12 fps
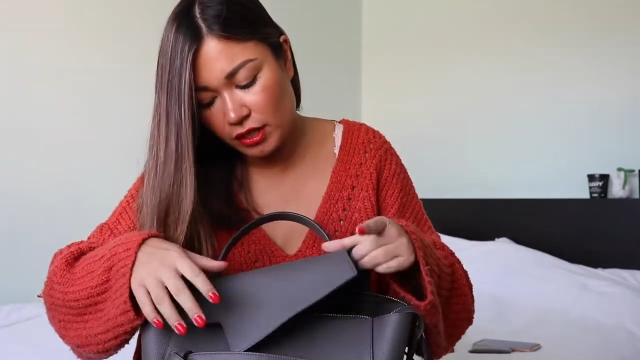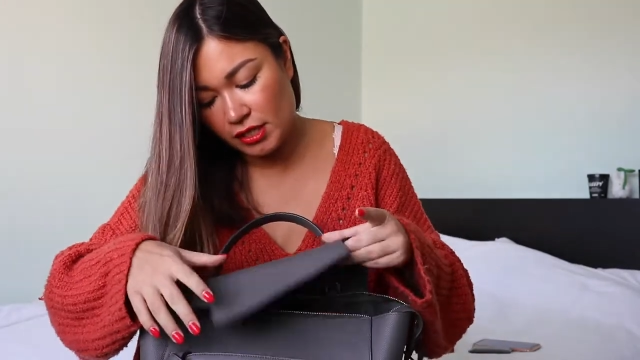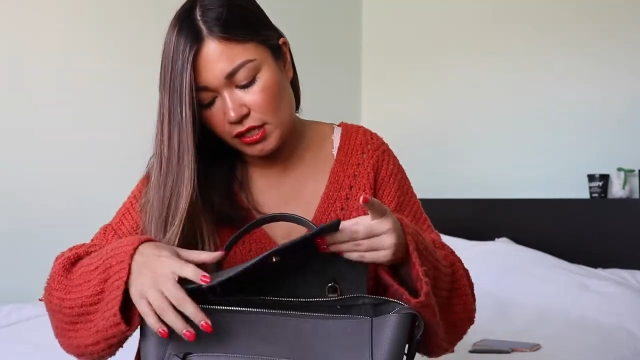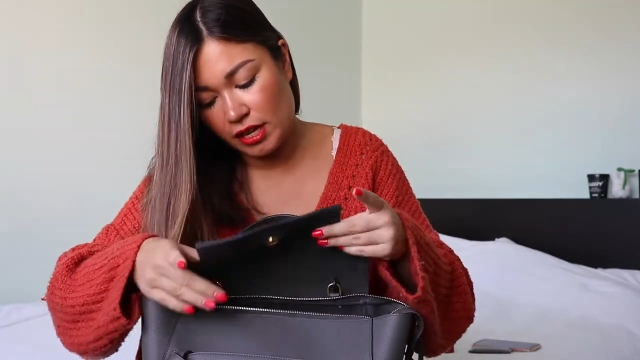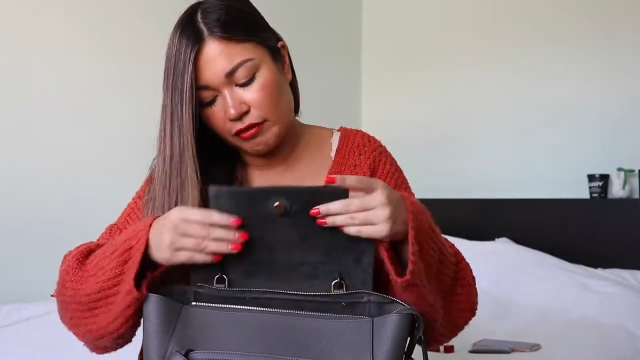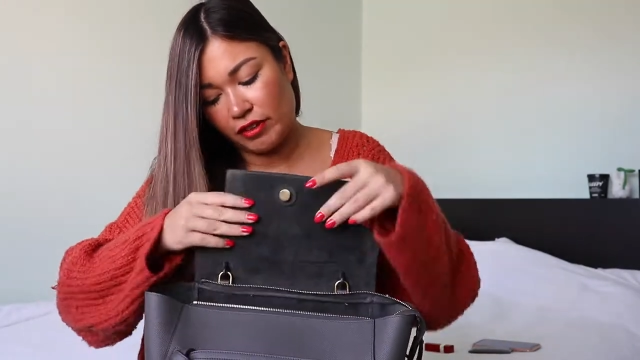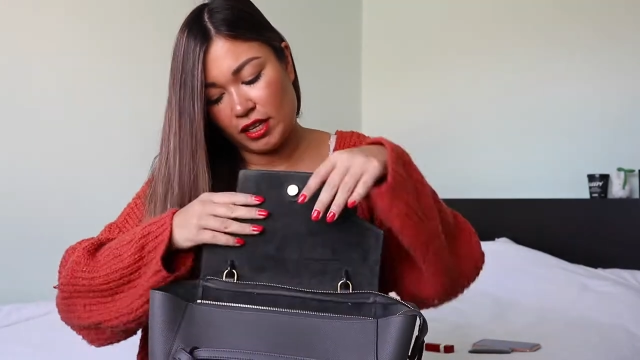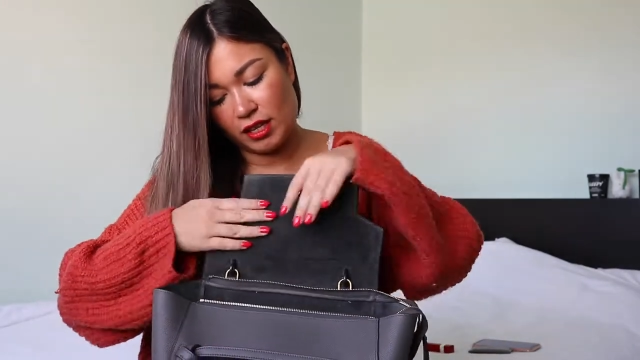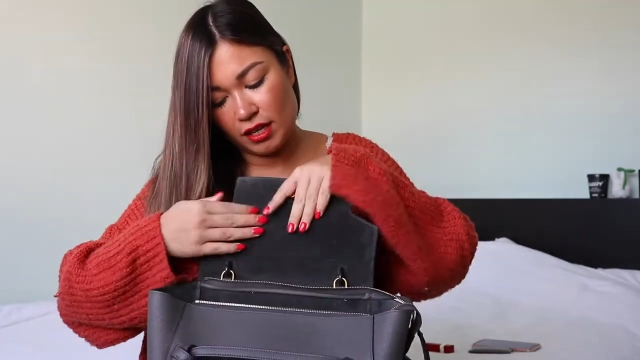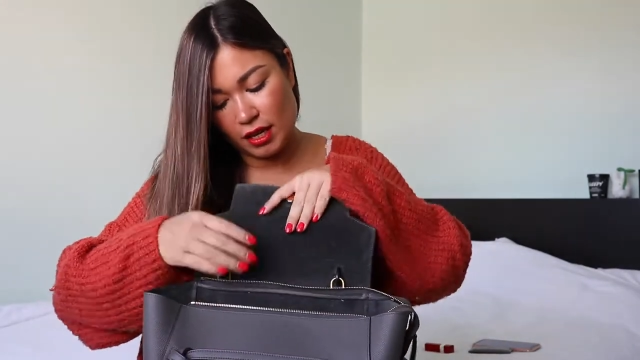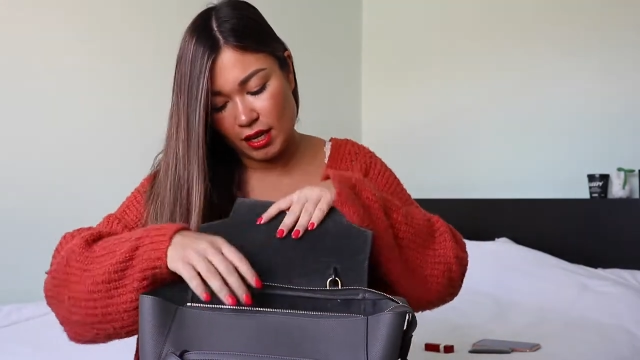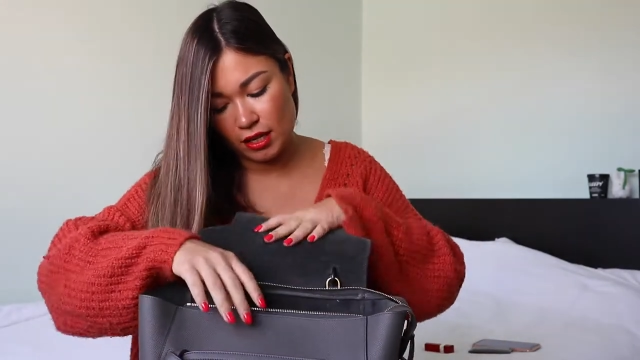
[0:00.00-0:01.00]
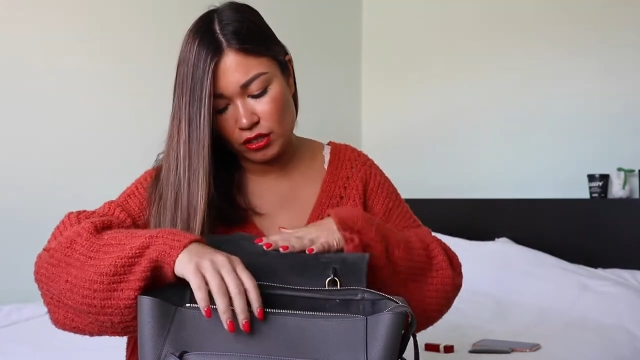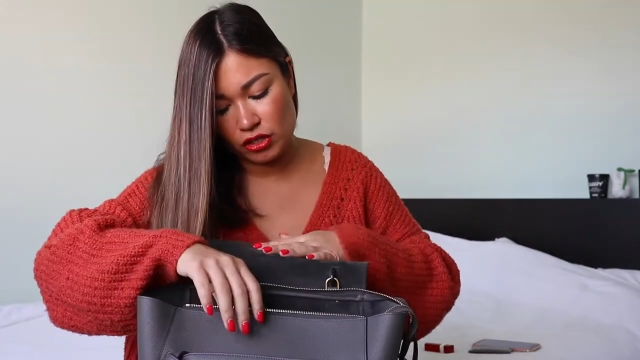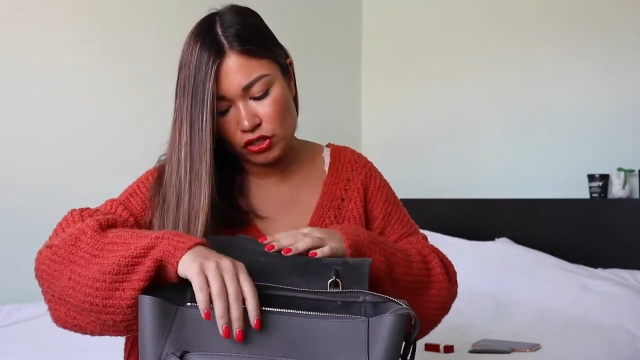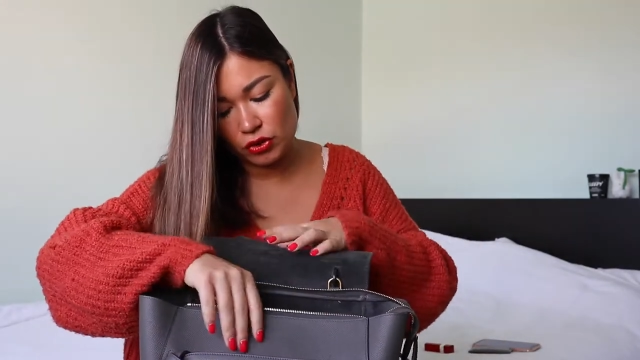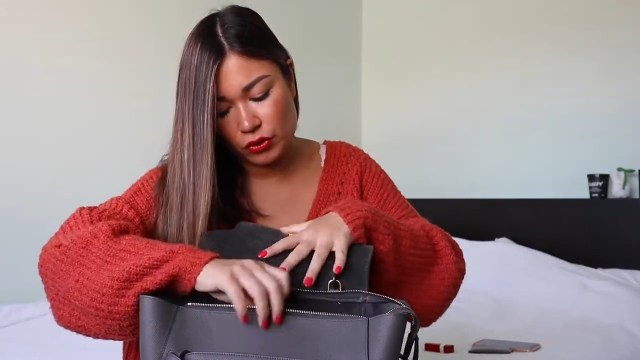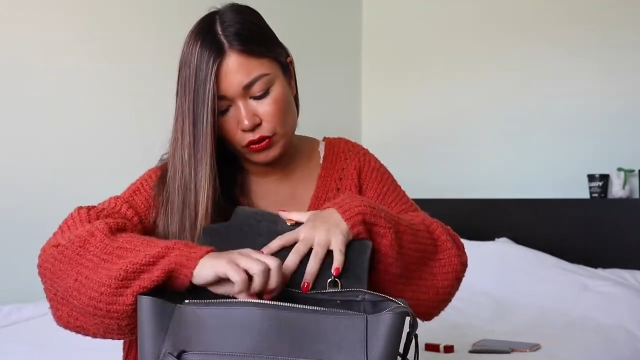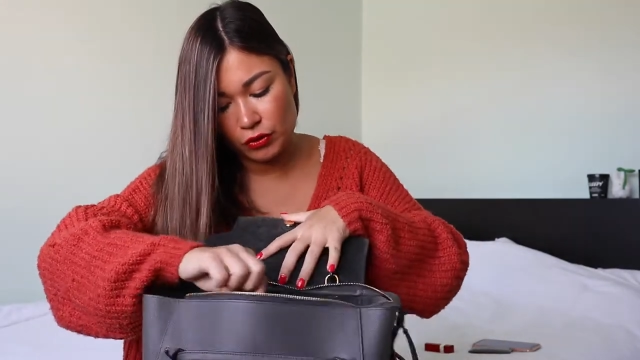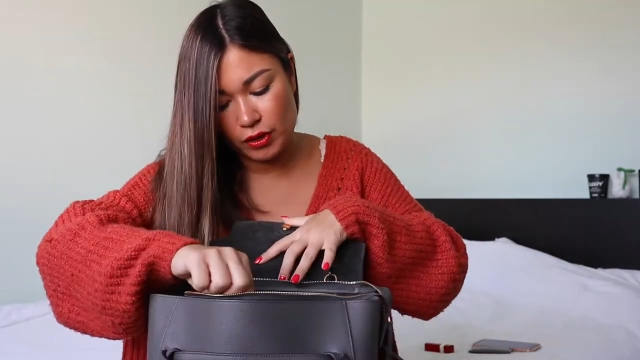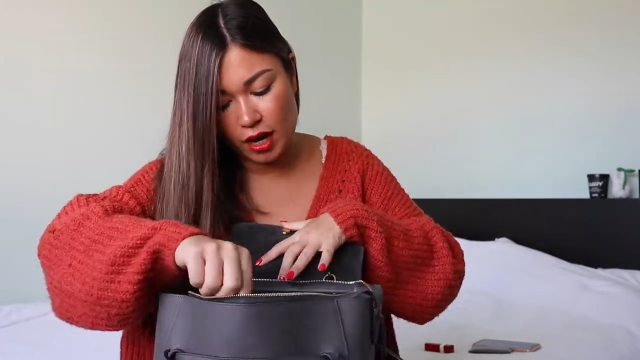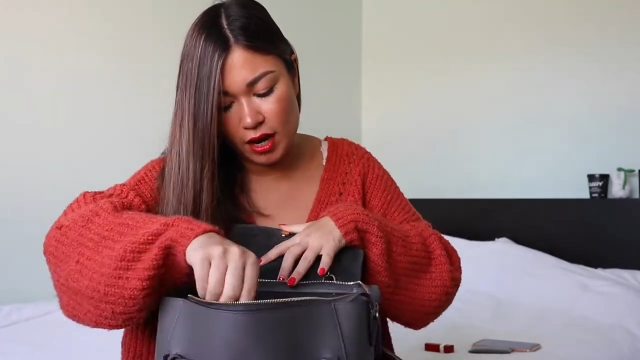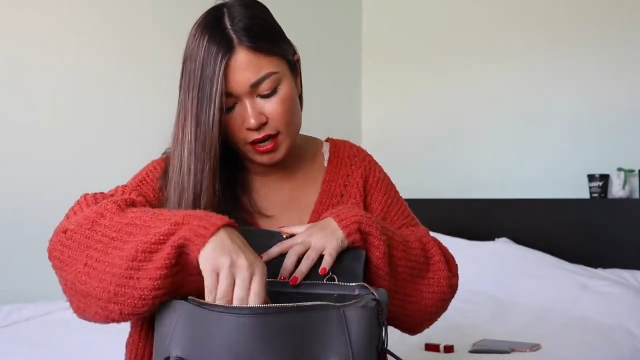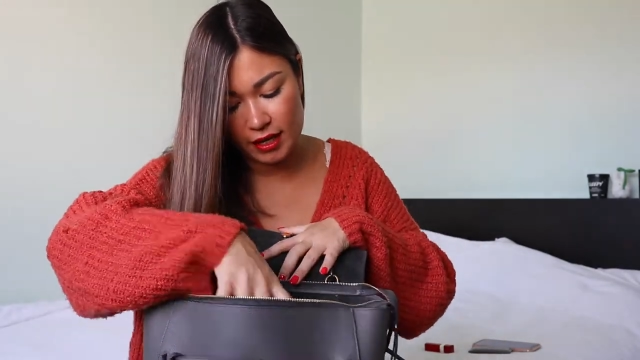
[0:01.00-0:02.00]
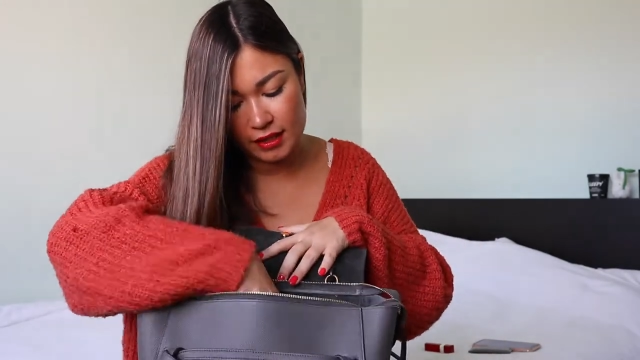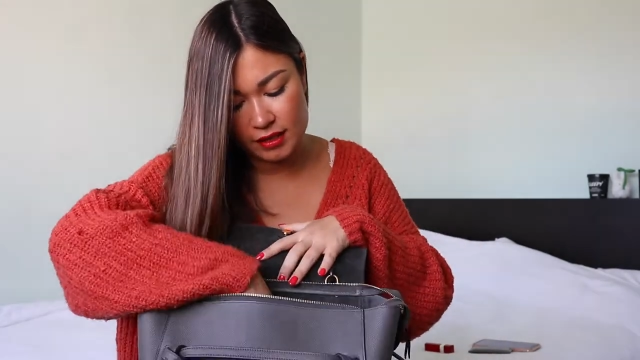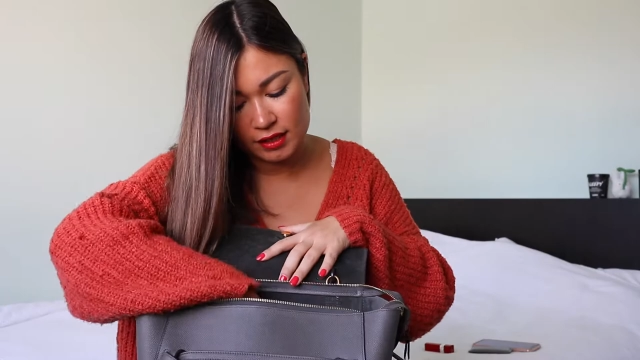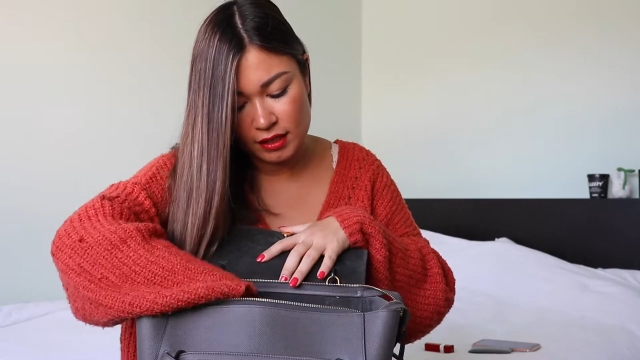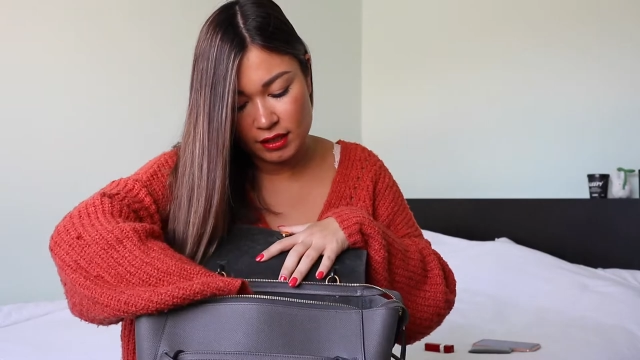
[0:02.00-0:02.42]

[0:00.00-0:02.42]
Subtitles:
the stuffing and show you guys.